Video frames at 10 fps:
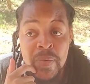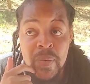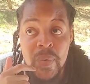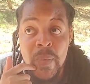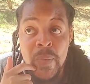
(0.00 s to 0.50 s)

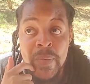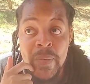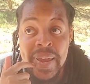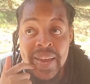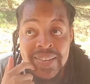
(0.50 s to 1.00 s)

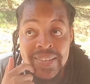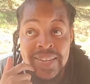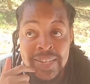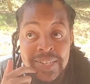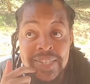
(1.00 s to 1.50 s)
we had
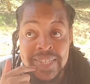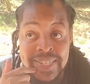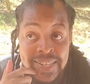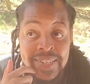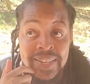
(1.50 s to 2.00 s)
a good
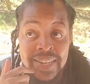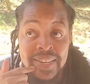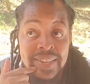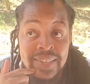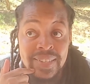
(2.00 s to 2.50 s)
salary.
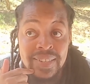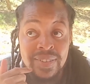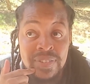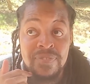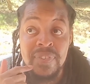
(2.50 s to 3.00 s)
It
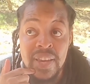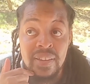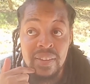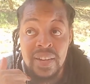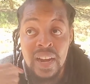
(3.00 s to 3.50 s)
was
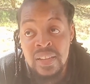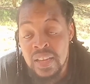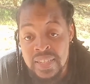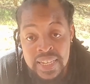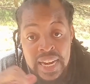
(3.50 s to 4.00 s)
fair. I
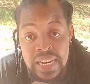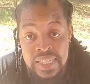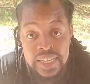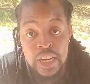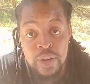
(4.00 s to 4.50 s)
was an
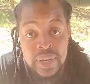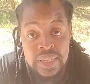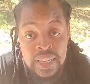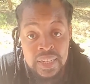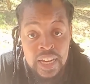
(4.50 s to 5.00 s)
analyst anyways
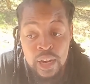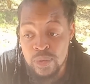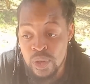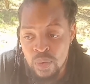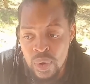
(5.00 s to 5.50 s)
at that time,
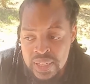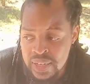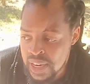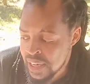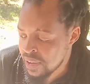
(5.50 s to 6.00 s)
so it
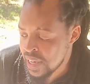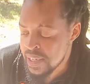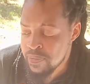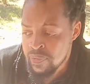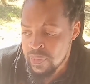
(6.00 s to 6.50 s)
wasn't that
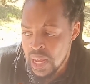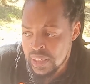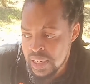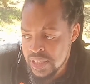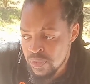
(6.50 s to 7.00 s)
crazy.
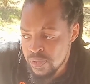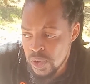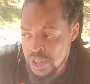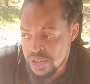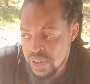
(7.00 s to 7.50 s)
Then as a
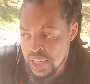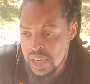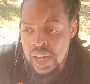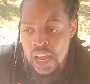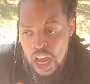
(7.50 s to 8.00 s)
flow
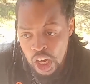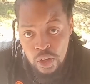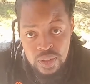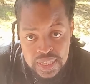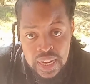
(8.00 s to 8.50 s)
trader, a
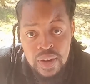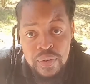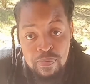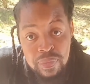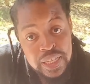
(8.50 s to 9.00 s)
good
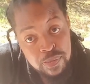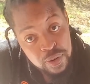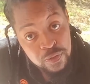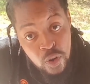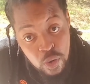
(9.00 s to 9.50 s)
salary plus a
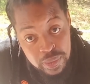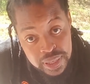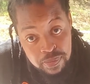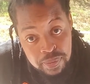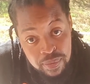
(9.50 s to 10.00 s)

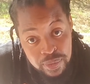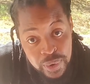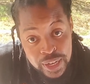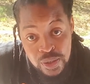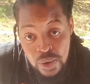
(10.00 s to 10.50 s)
performance bump,
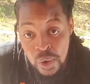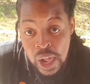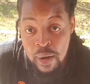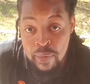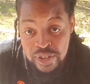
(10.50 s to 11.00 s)
right? So
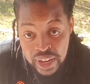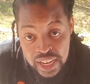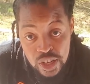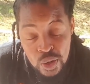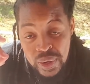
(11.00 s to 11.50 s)

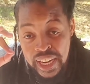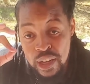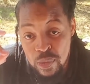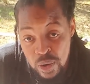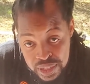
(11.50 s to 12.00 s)
traders who
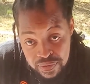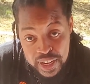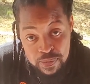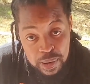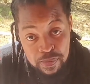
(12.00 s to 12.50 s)
get
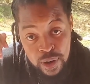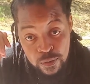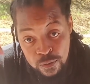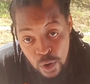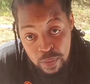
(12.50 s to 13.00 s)
motivated by
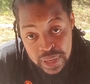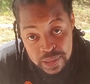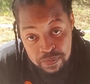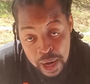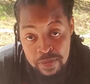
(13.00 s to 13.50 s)

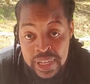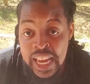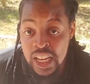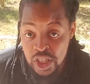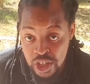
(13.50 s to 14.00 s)
performance bumps
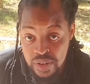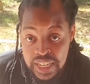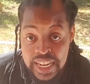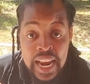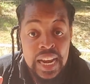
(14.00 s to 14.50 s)

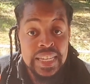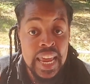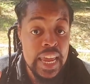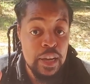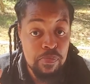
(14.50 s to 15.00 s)
generally
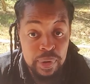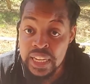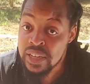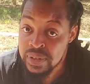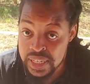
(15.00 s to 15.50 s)
take
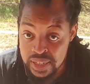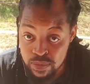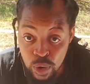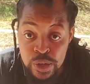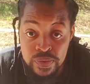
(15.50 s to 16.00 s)
bigger risks most of the